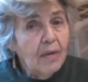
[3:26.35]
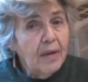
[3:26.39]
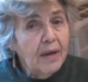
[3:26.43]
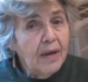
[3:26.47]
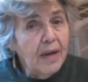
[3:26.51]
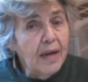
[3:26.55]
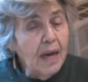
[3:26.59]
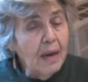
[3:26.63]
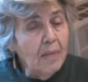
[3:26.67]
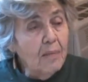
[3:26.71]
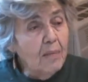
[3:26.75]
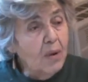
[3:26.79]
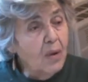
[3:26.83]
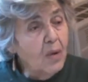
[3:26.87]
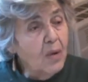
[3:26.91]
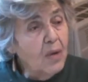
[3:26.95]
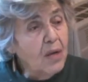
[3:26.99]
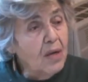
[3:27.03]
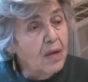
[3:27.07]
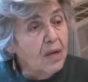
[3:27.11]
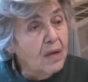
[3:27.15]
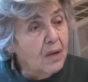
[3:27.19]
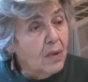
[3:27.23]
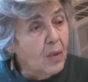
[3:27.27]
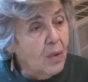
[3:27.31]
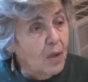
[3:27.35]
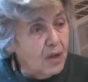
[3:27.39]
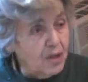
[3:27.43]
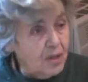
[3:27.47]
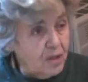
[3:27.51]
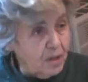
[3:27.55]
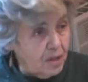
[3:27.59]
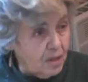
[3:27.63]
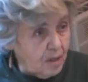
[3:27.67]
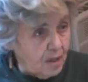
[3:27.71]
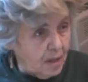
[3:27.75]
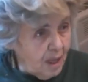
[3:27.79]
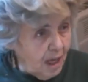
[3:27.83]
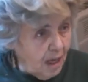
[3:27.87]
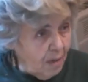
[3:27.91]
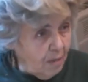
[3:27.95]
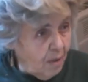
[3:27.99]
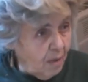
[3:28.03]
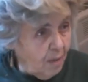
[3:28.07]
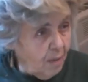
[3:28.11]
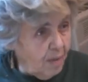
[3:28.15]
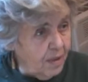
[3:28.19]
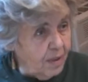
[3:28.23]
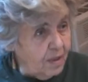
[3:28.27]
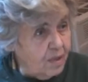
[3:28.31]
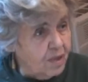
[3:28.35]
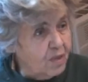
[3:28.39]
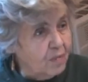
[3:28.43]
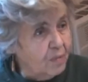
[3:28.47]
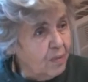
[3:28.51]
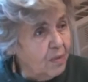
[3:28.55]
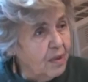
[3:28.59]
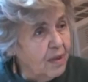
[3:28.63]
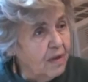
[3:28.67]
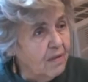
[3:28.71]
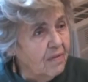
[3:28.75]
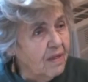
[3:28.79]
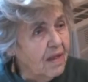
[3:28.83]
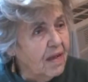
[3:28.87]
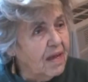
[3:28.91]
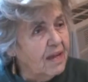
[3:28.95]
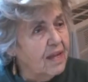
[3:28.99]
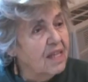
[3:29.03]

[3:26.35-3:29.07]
Cambodian question came up in the spring of that.